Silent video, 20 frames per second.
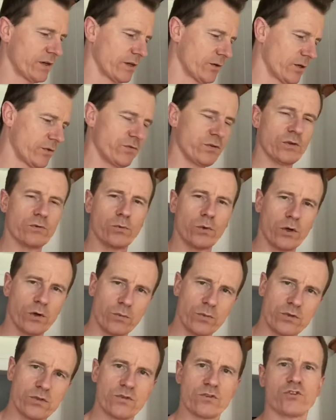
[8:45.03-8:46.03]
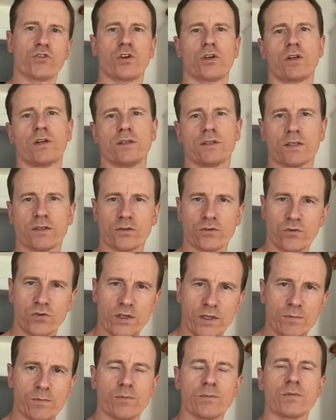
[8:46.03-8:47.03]
If you work with chocolate and
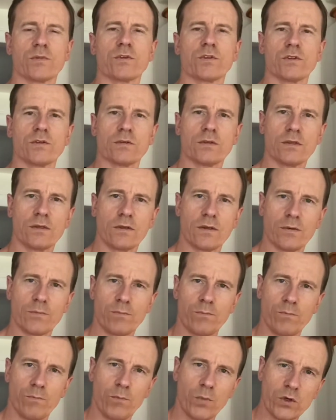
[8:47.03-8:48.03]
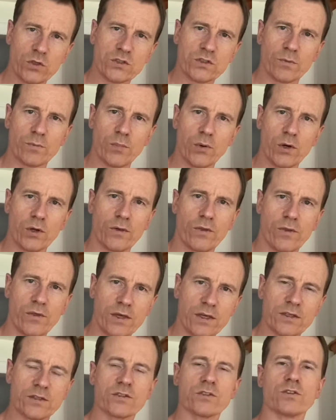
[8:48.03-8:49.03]
cream, the most important
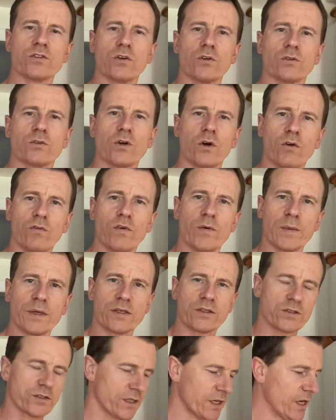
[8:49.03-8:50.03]
thing is don't overmix.